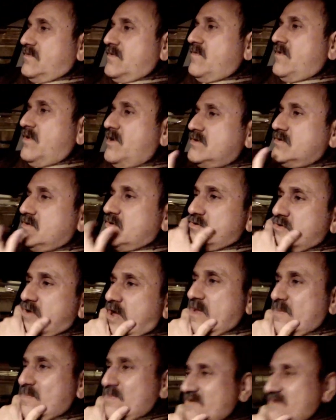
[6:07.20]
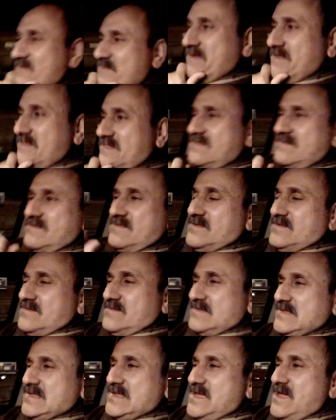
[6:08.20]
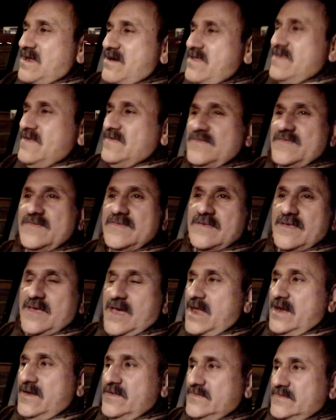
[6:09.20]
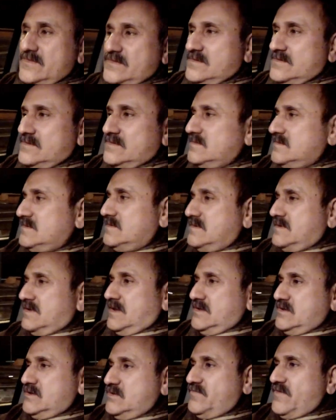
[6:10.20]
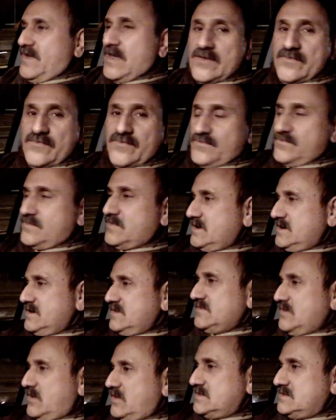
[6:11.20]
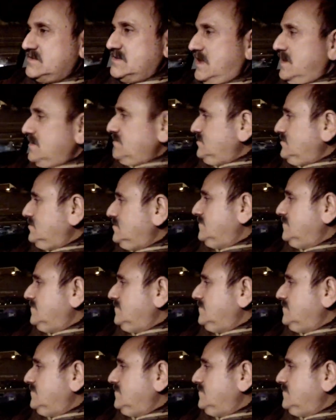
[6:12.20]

We were going to go to Octopus, but Curry's, Harris, are you a fan of Curry's all the time?